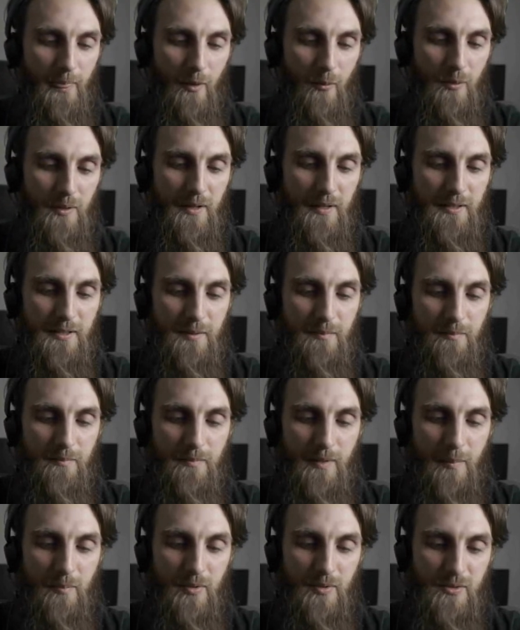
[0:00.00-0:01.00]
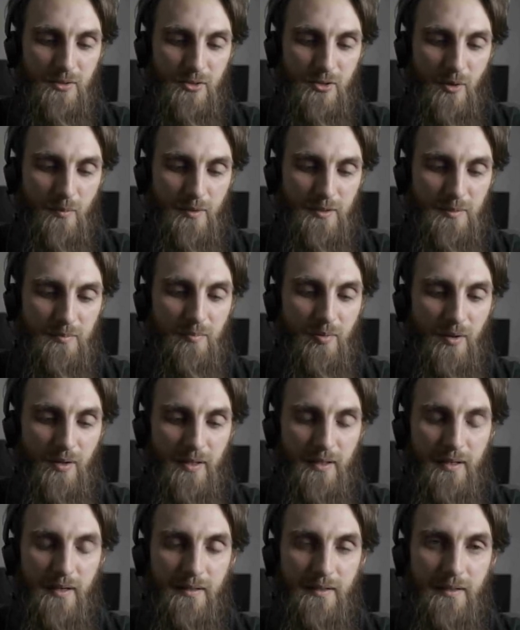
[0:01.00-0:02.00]
where they put so much
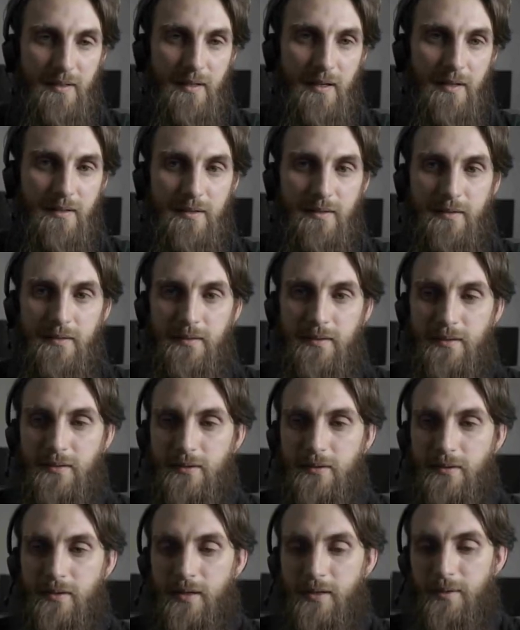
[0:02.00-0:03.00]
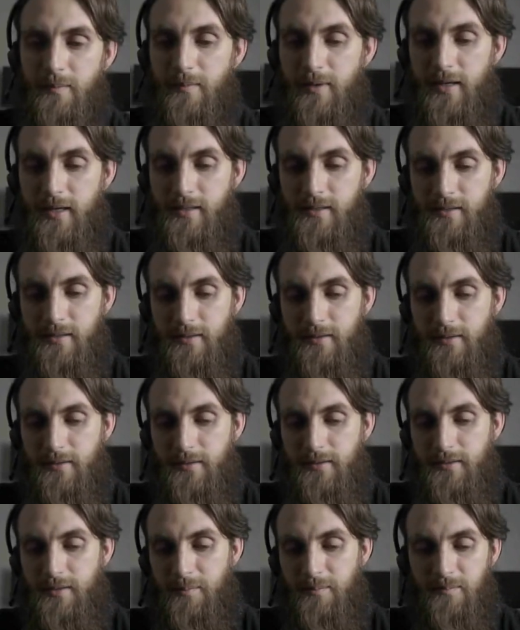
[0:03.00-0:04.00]
burden on the on the man
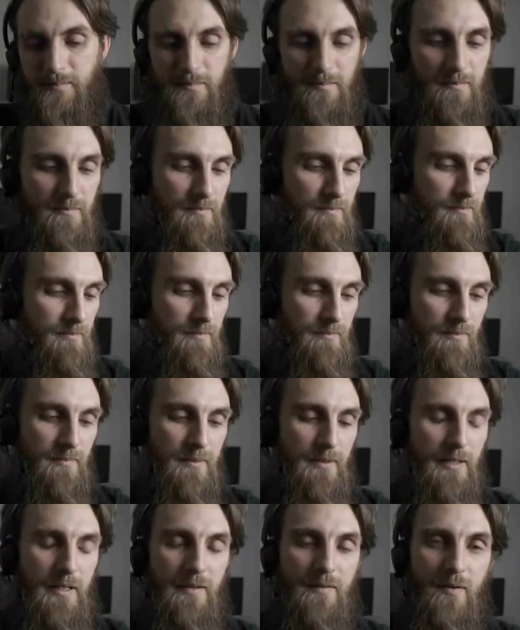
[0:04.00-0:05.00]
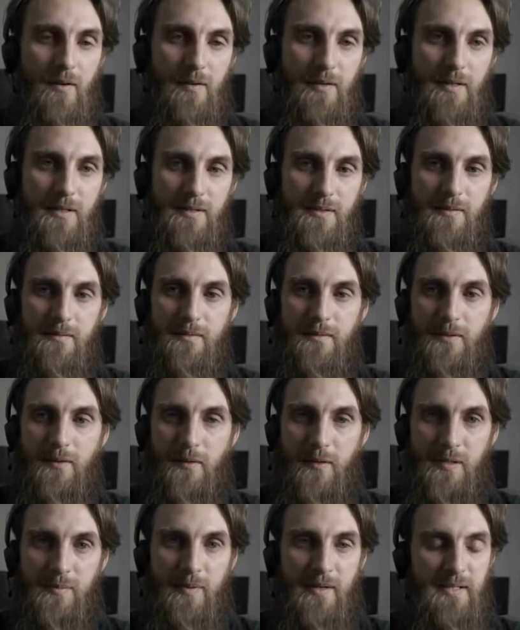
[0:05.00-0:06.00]
to give all these
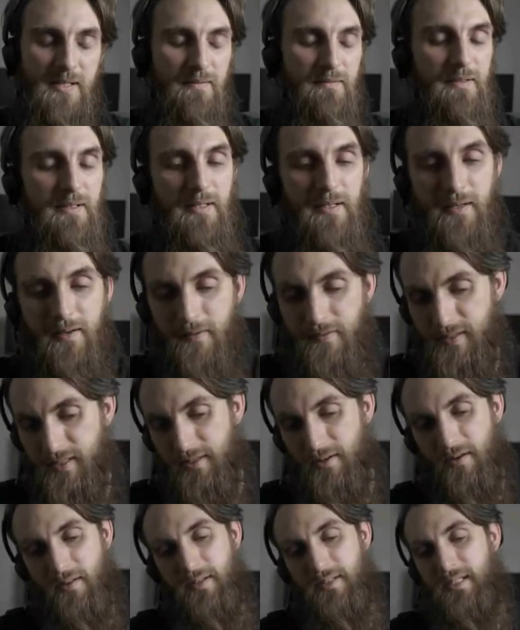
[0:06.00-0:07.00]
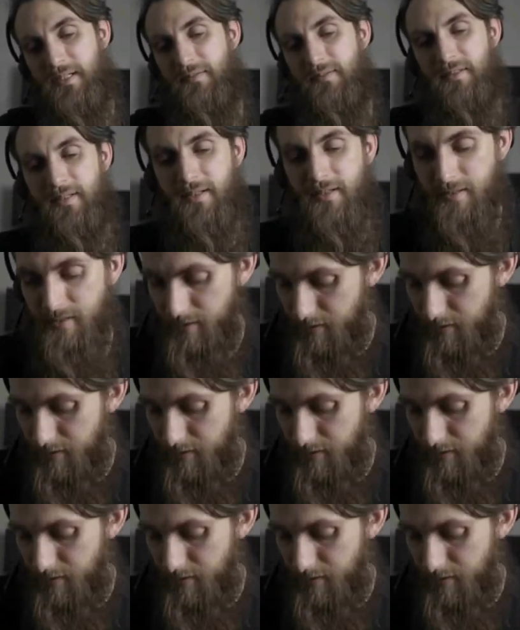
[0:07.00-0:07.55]
expensive gifts and all these different things,